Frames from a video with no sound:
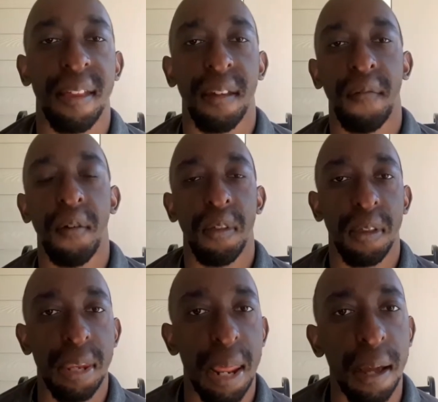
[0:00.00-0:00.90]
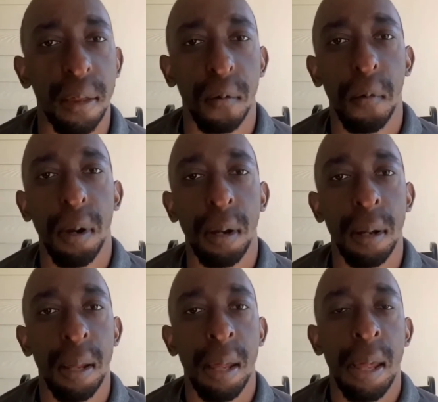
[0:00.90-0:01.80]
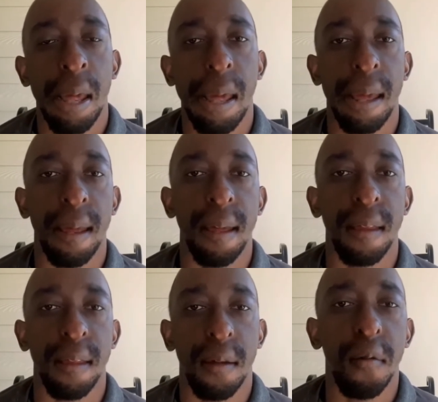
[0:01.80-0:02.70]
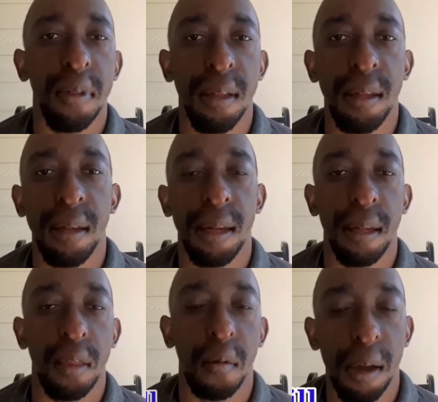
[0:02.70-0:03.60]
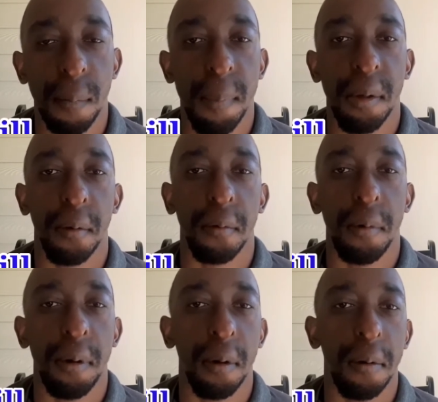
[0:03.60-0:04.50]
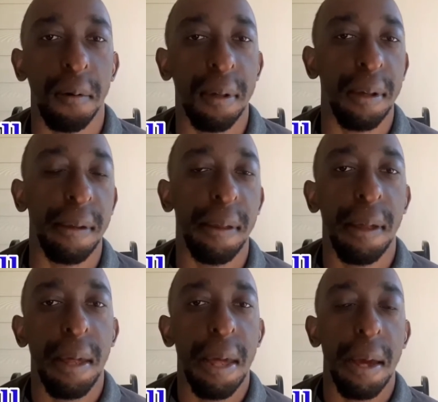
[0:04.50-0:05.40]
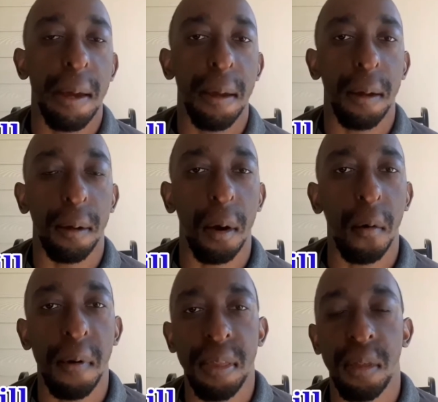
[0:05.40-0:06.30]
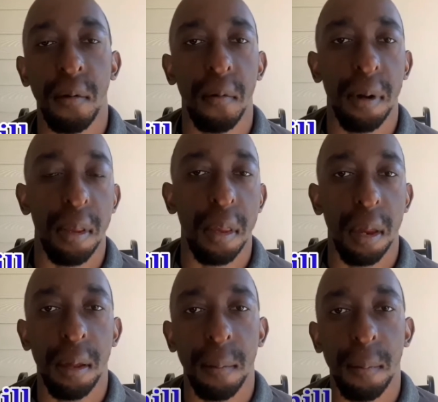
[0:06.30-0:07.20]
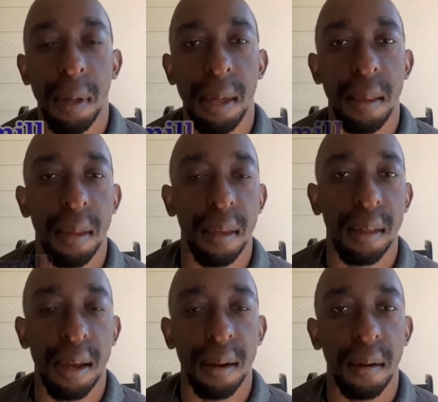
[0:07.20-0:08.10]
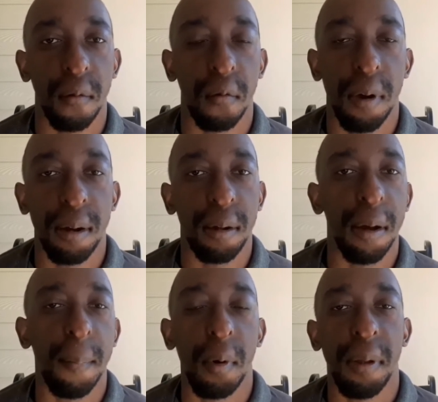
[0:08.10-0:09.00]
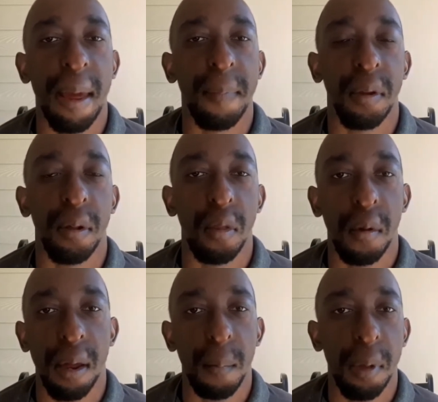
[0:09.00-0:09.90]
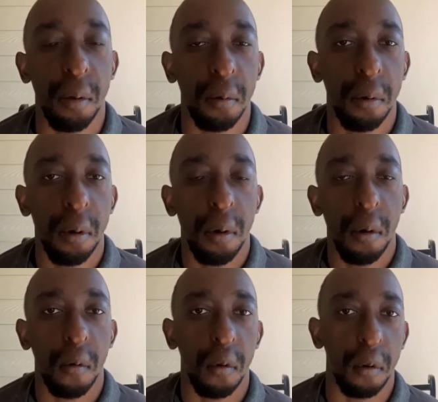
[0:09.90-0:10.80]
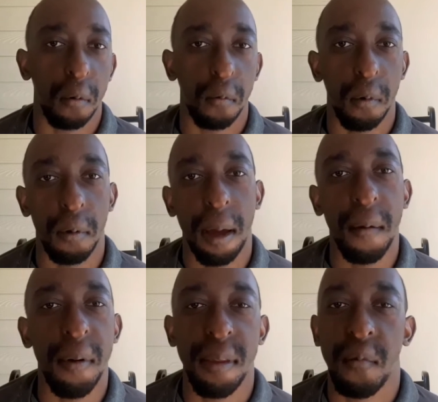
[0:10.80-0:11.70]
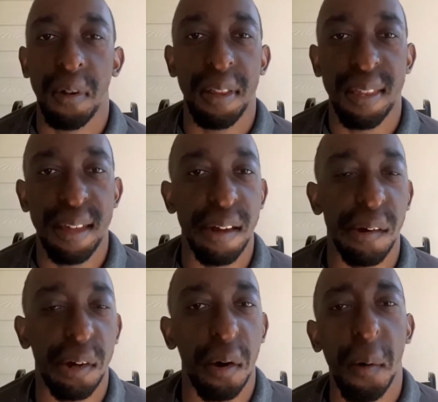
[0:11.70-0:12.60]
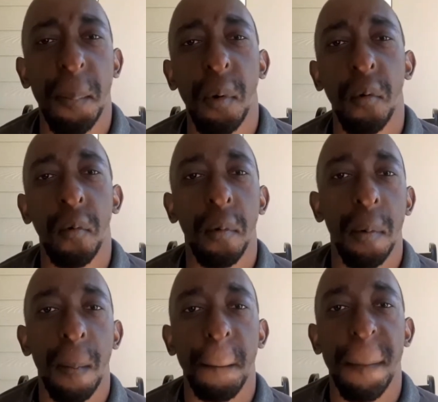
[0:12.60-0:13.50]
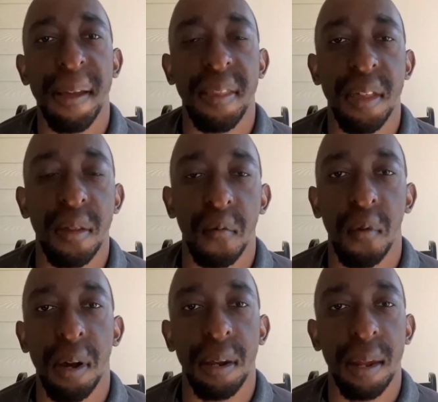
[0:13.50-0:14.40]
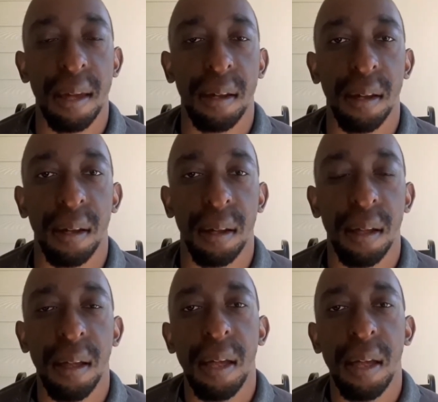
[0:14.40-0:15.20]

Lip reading: And so for this next one is using a treadmill. You could go into a gym and just kind of run a couple laps on the treadmill, or, well, I wouldn't really say a couple, but just run like a,